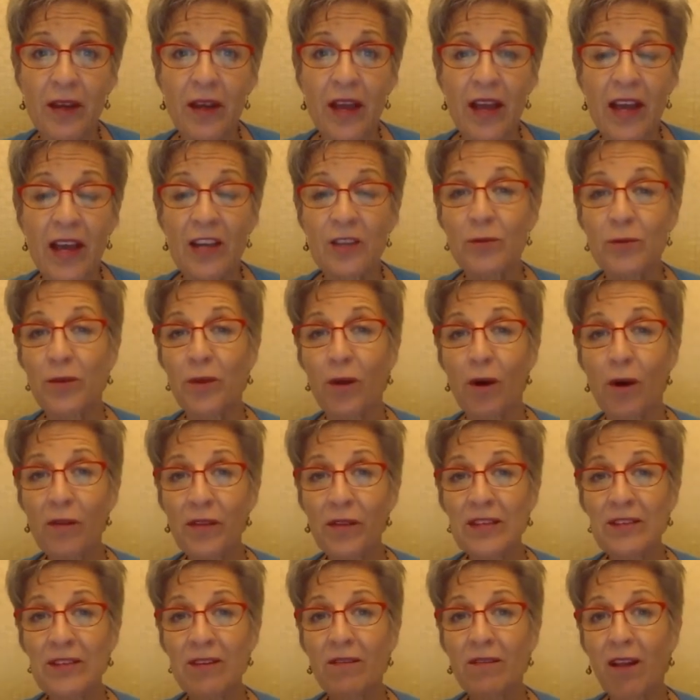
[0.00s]
As with all
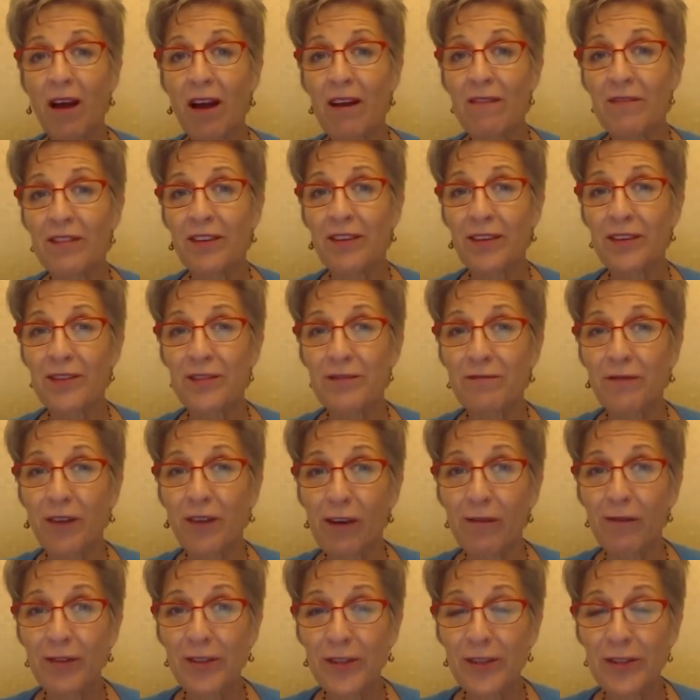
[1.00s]
things in life, it does
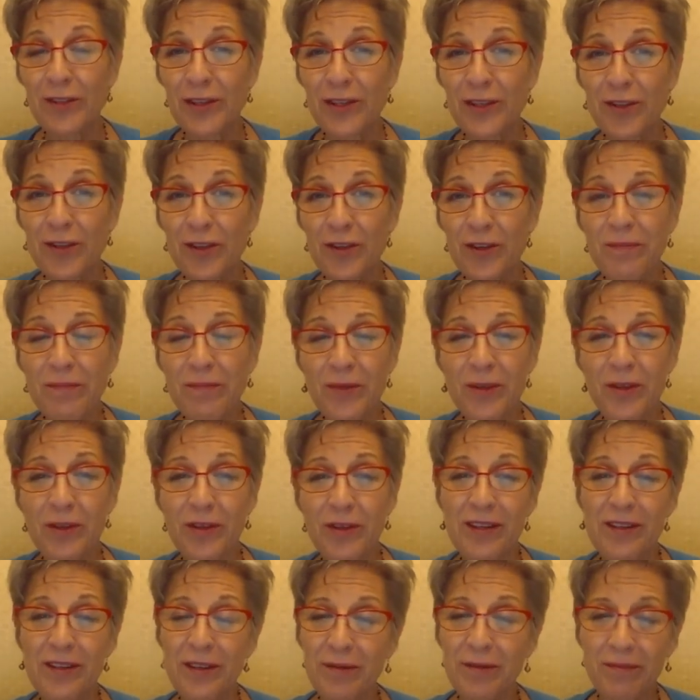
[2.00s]
involve a decision. You
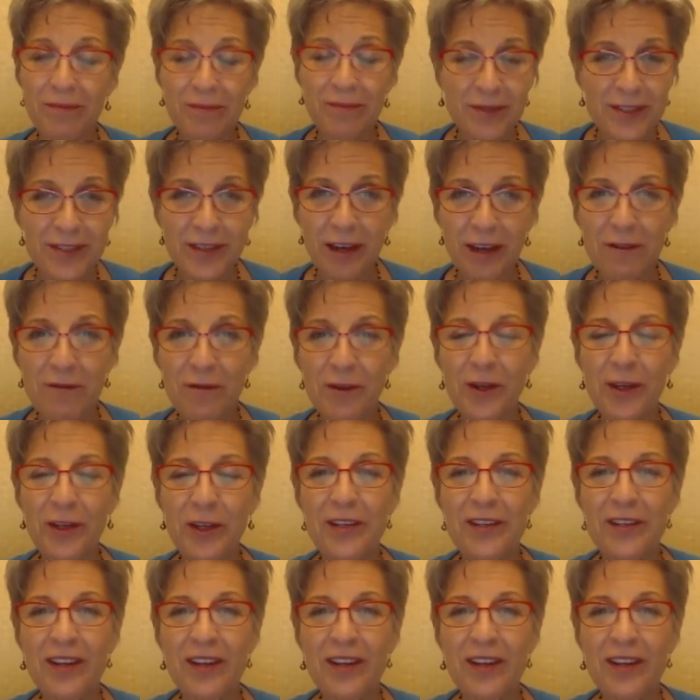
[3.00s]
need to decide if you're going